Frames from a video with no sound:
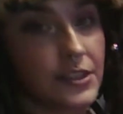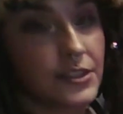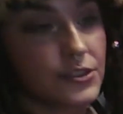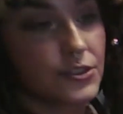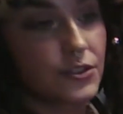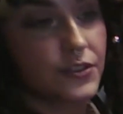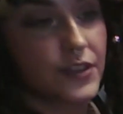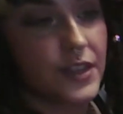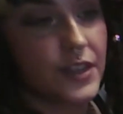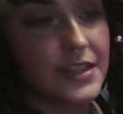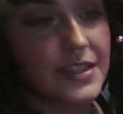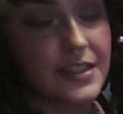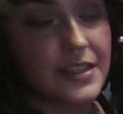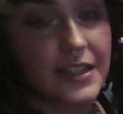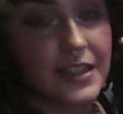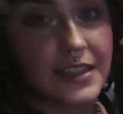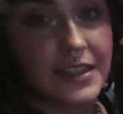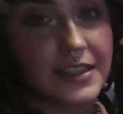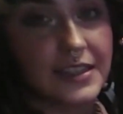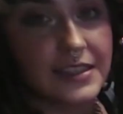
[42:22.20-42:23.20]
So this
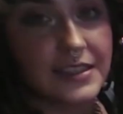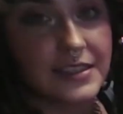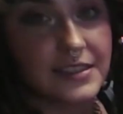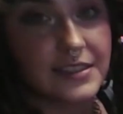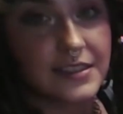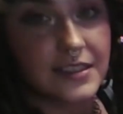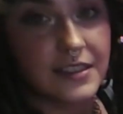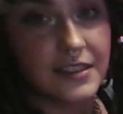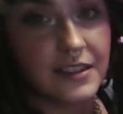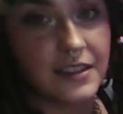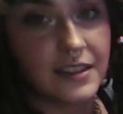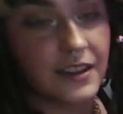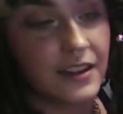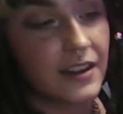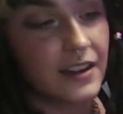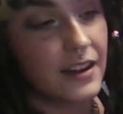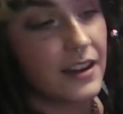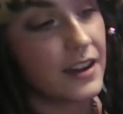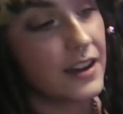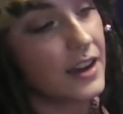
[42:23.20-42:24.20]
is
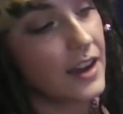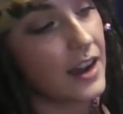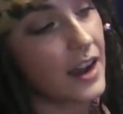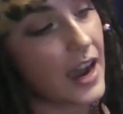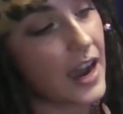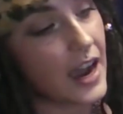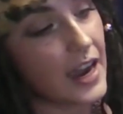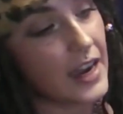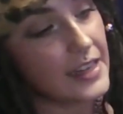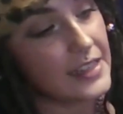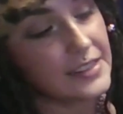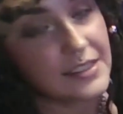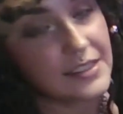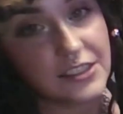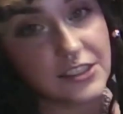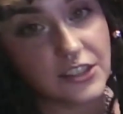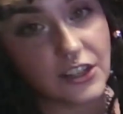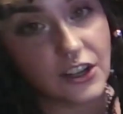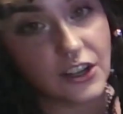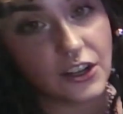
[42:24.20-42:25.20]

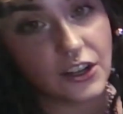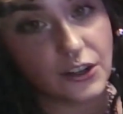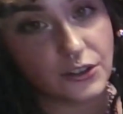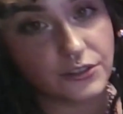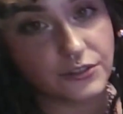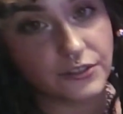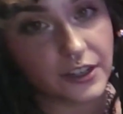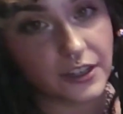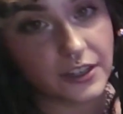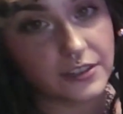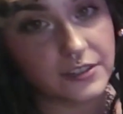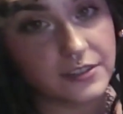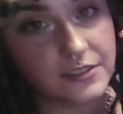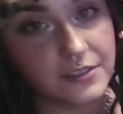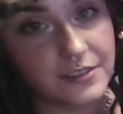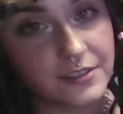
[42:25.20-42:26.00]
ice over.